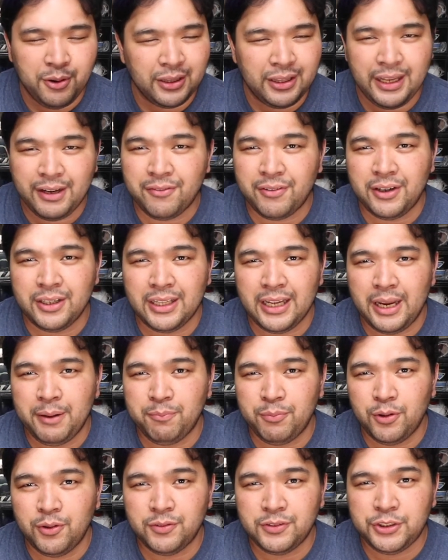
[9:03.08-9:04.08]
whatever
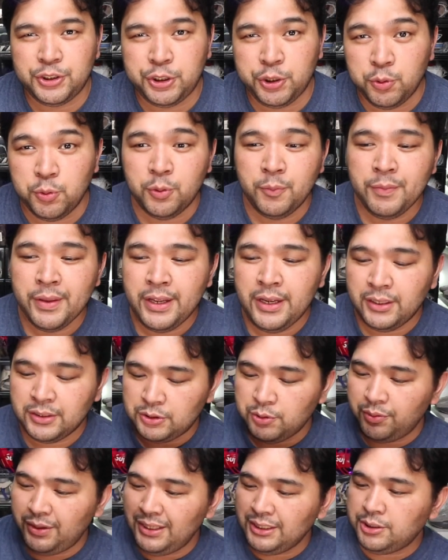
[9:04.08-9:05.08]
type of shoe.
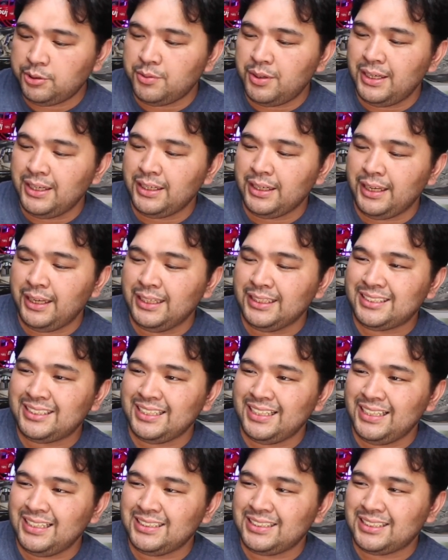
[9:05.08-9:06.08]
So this one is
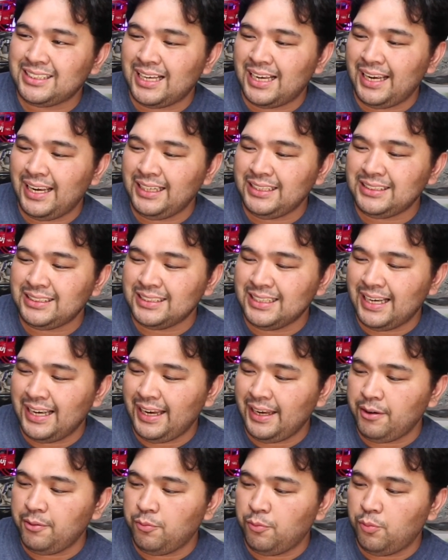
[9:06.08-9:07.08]
in size
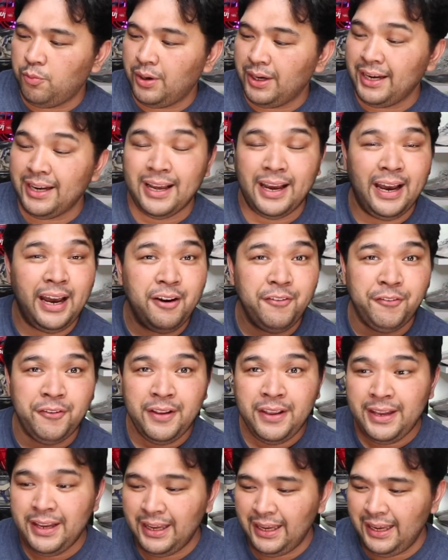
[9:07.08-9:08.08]
9 1/2,
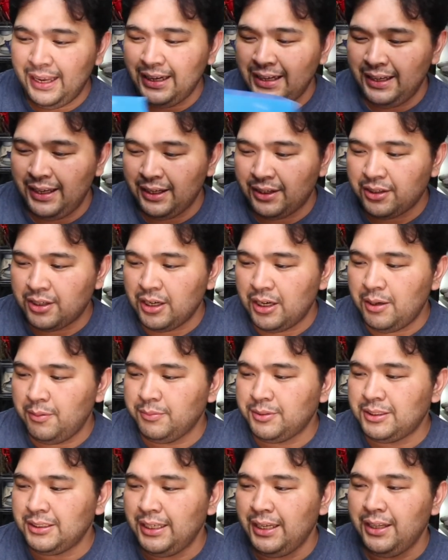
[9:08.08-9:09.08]
and it
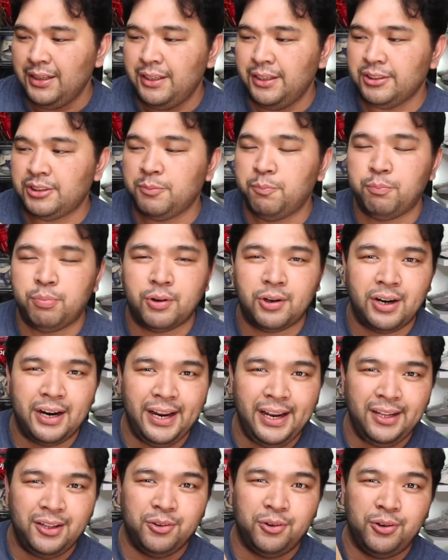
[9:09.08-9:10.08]
comes in this
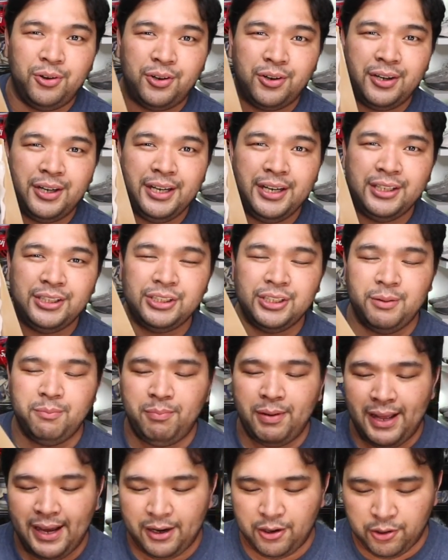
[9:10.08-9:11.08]
bright orange and
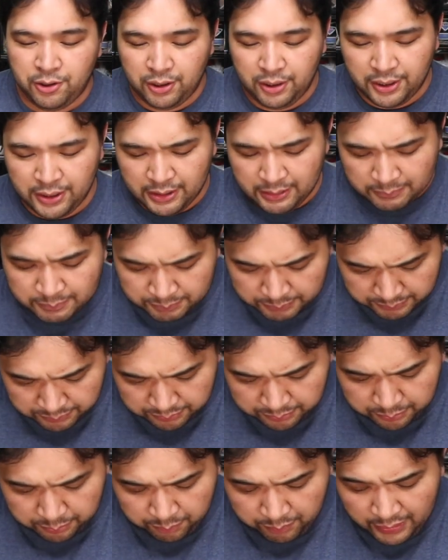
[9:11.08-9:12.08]
black color
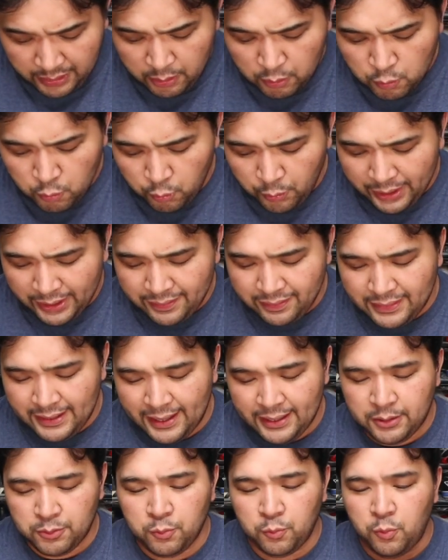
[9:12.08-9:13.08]
with
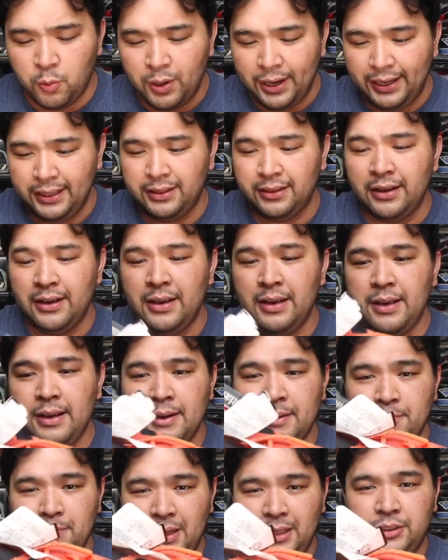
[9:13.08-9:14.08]
that white
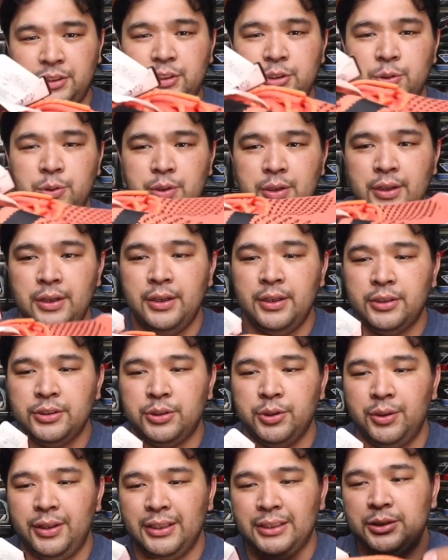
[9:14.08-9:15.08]
midsole.
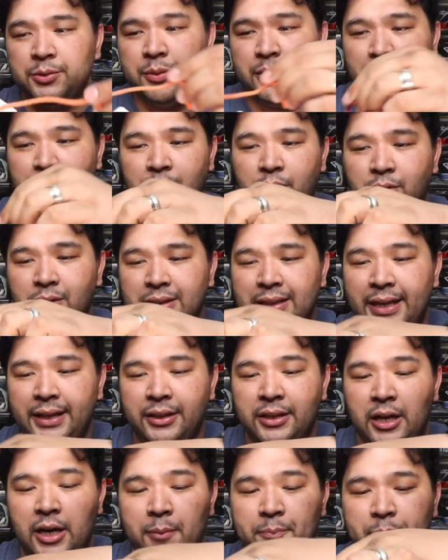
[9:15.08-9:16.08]
So this is what it looks
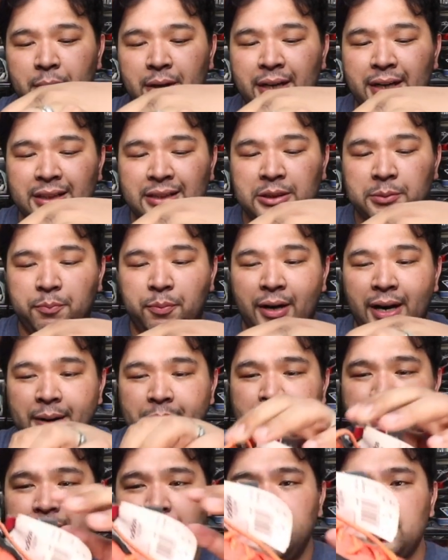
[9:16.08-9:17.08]
like. The upper is
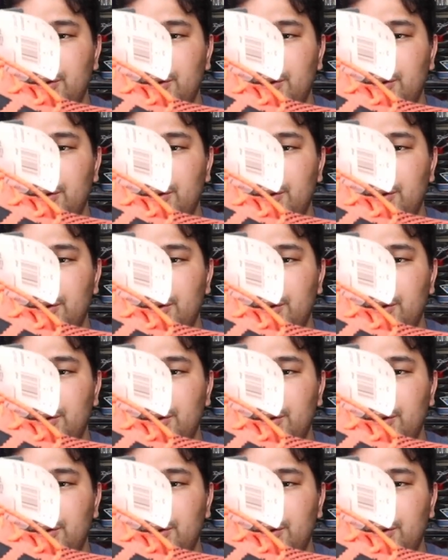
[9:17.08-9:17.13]
prime knit,